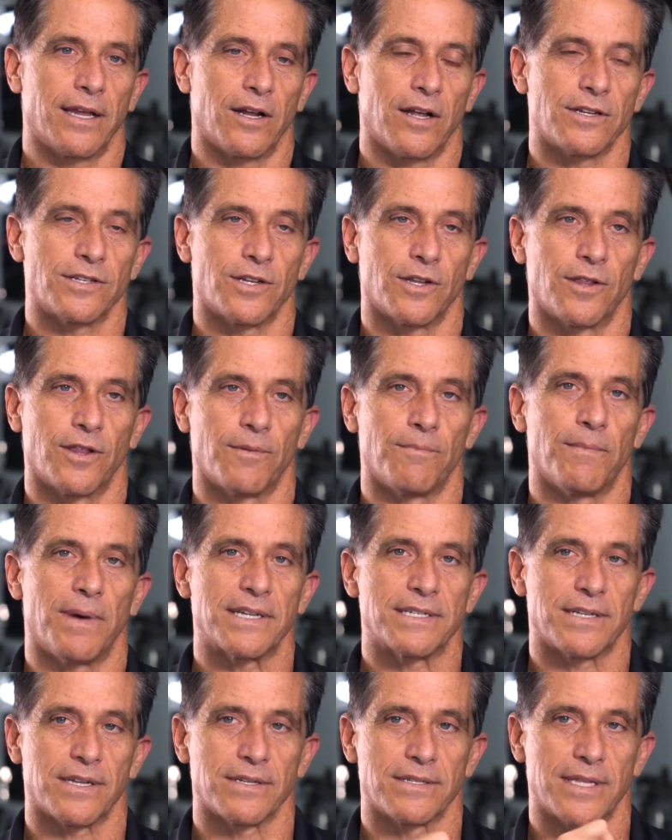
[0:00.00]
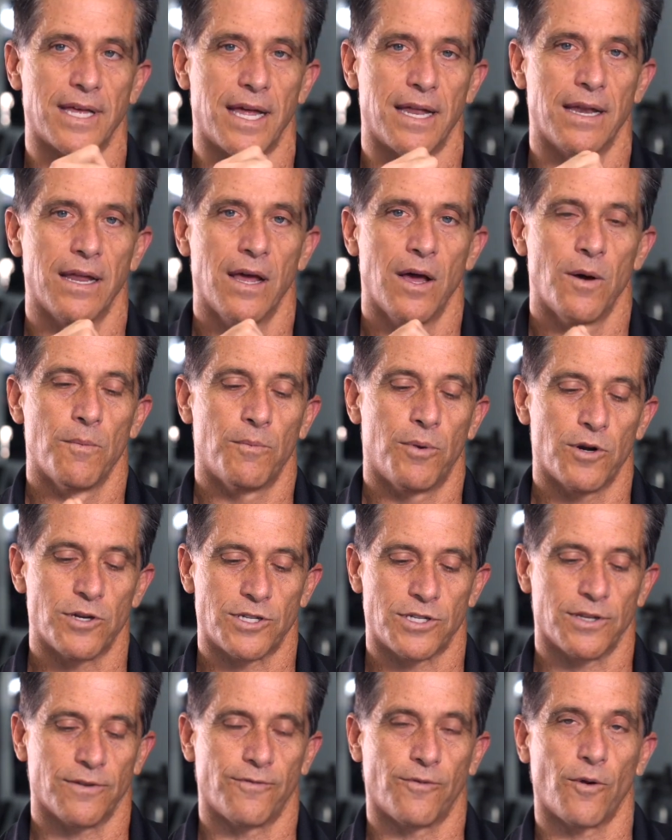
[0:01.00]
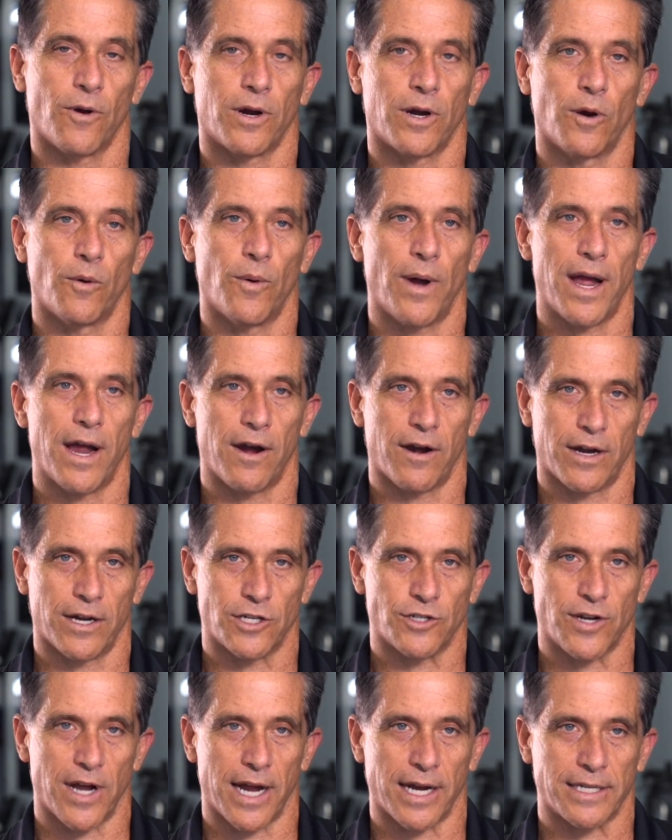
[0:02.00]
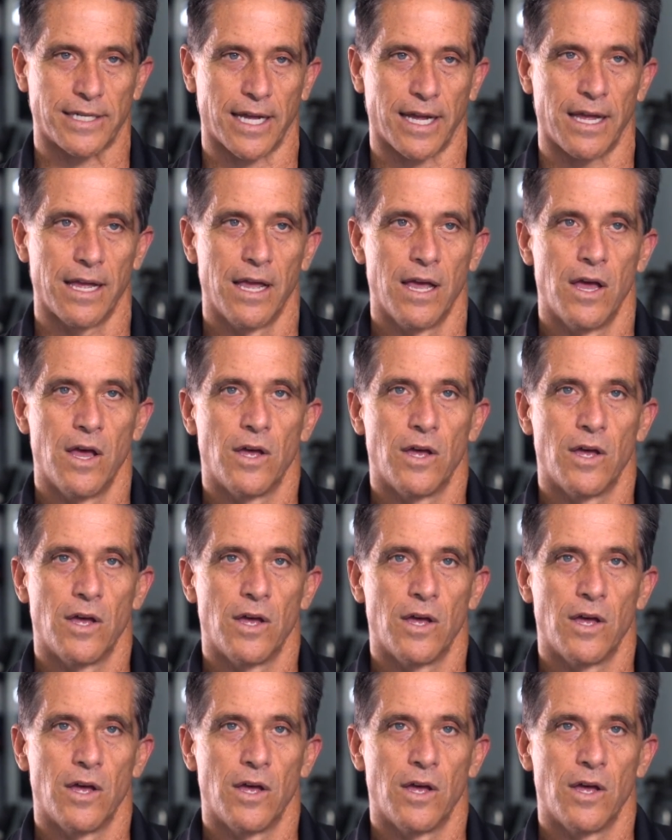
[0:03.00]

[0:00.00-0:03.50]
and also the muscles that push the fork away are contracting.